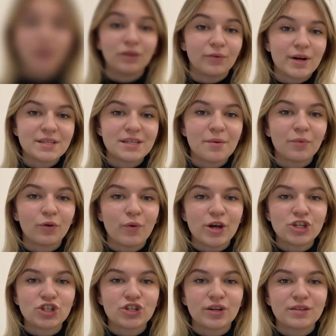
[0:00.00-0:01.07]
There are some
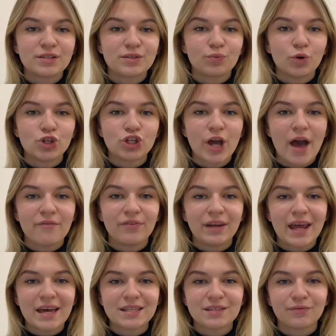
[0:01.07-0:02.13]
questions which have
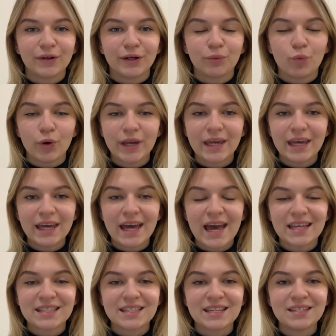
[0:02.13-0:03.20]
an answer wiki,
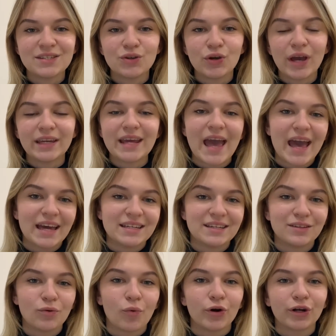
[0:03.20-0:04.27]
and since you can
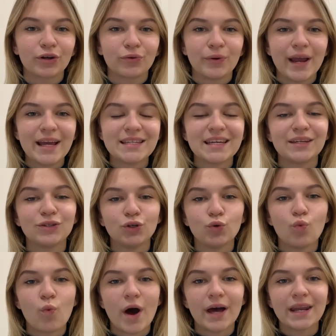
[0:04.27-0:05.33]
edit or create a new
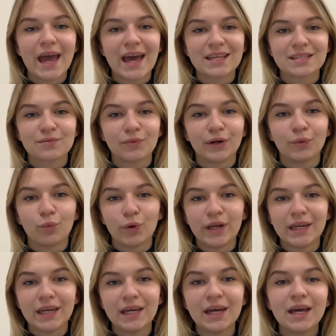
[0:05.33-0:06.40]
one answer
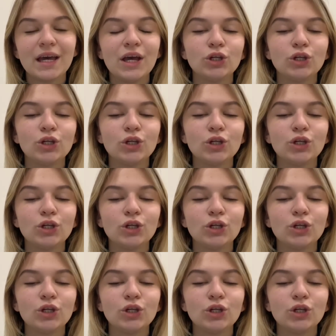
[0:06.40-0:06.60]
wiki,